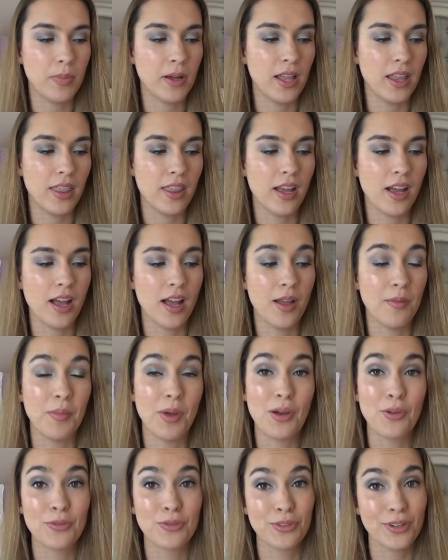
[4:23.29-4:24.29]
But
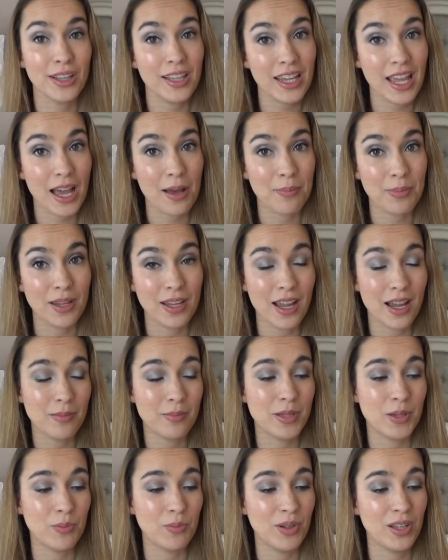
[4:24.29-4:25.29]
um, I'm really happy
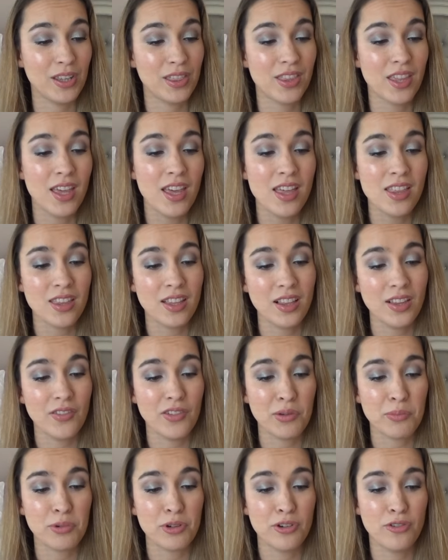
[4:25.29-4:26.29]
I'm done with the
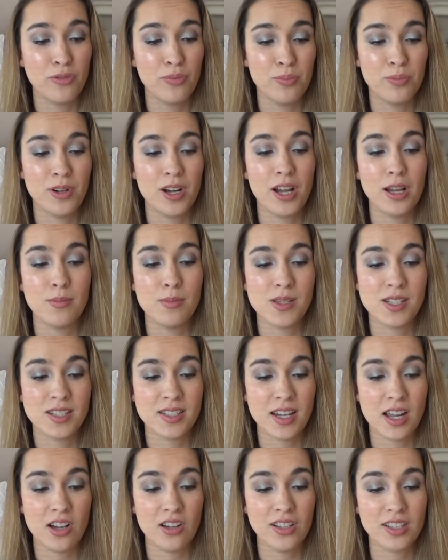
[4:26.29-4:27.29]
Living Proof Prime
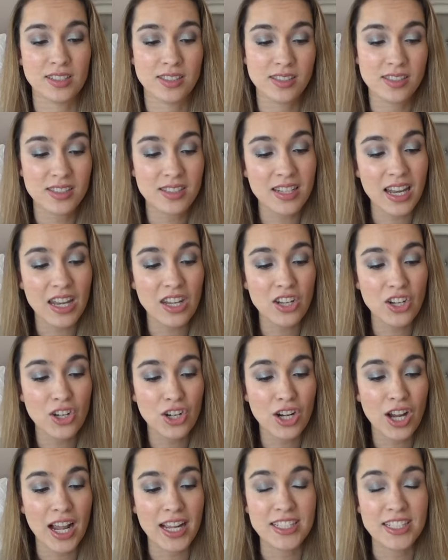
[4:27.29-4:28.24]
Style Extender.